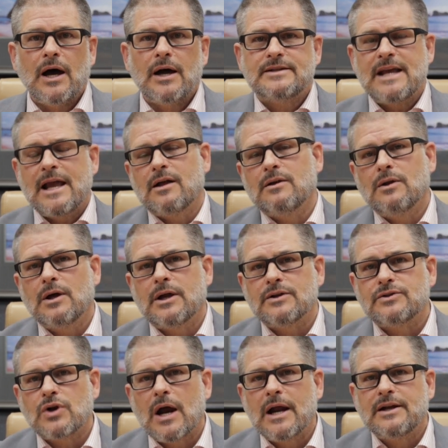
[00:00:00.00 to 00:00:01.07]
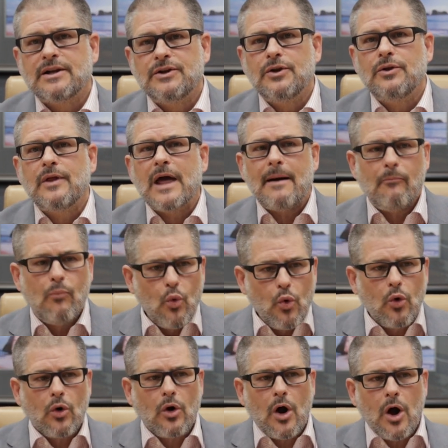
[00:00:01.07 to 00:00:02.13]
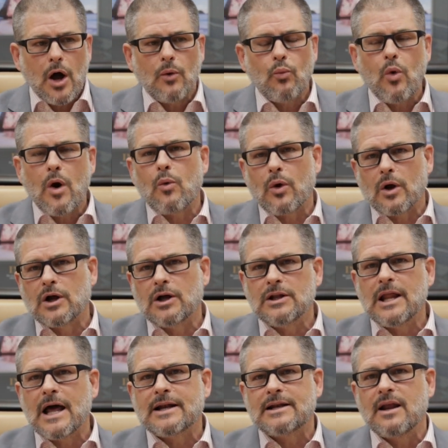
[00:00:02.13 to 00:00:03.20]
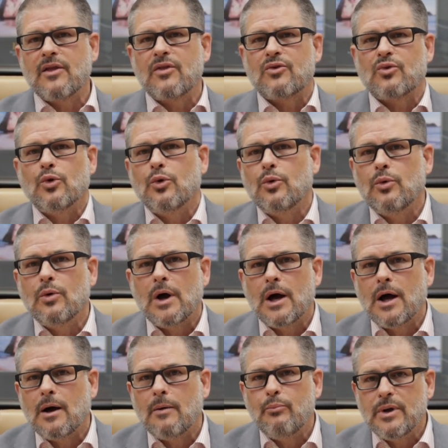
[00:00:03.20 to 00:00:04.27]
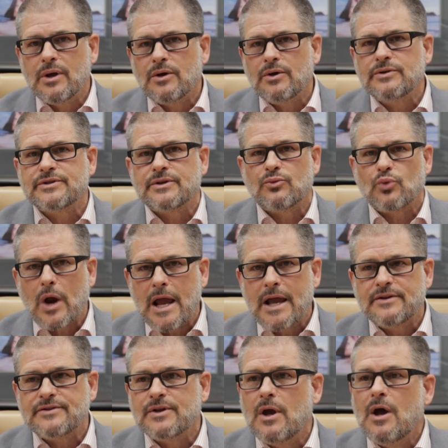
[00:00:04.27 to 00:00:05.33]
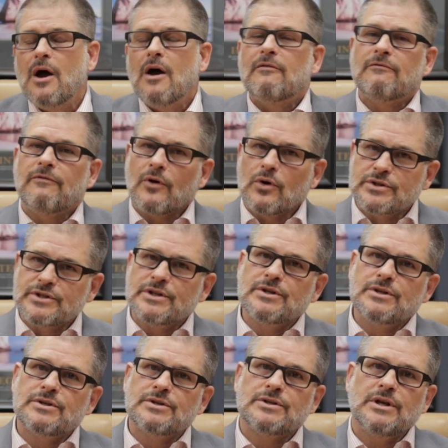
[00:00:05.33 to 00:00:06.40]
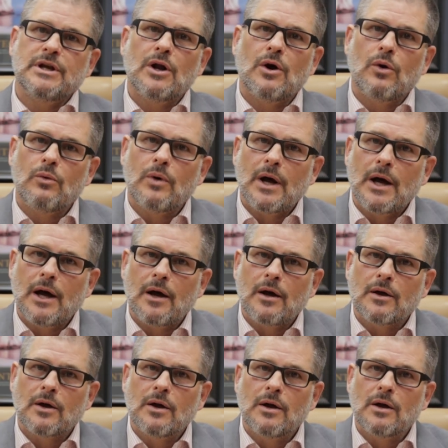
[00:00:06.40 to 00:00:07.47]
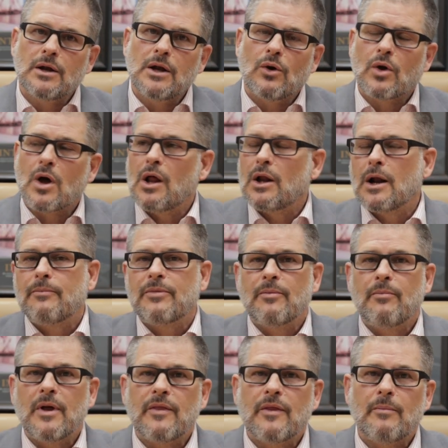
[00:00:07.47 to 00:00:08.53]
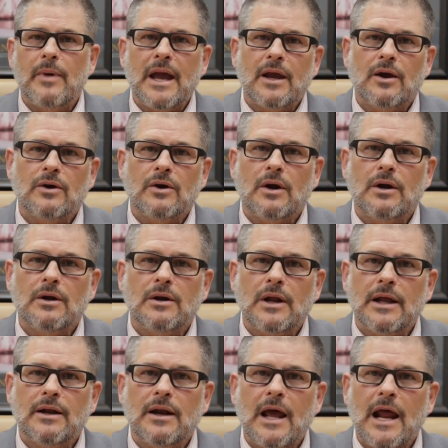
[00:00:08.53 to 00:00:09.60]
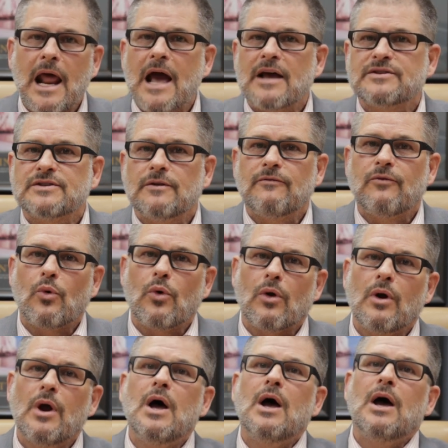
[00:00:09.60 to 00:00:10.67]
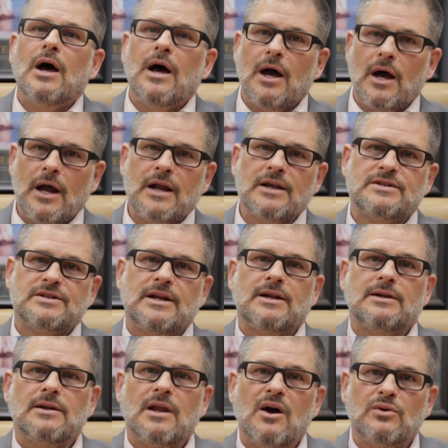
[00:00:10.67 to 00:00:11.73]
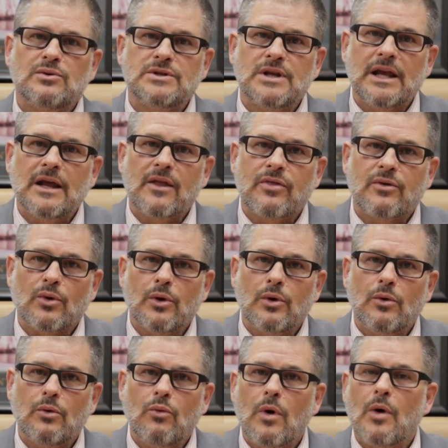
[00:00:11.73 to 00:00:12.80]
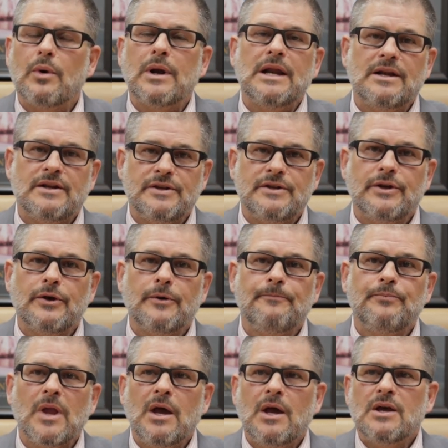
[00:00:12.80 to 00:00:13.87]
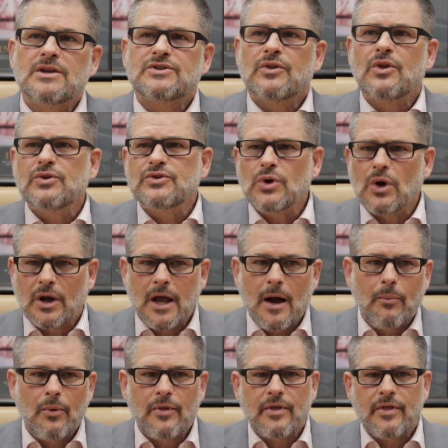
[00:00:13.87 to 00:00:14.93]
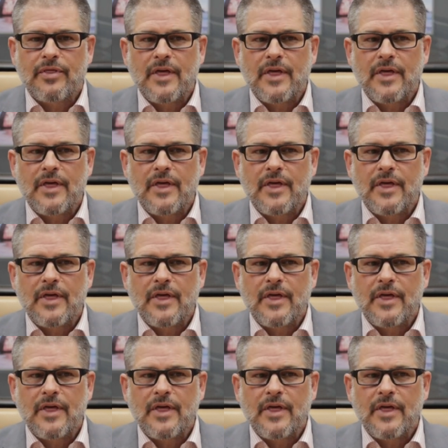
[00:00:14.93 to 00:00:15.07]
take a look at trying to do that more on what we're collecting through bills and rates versus calling up the banker and asking for an extended loan to get through what we need to do. So those are a couple of the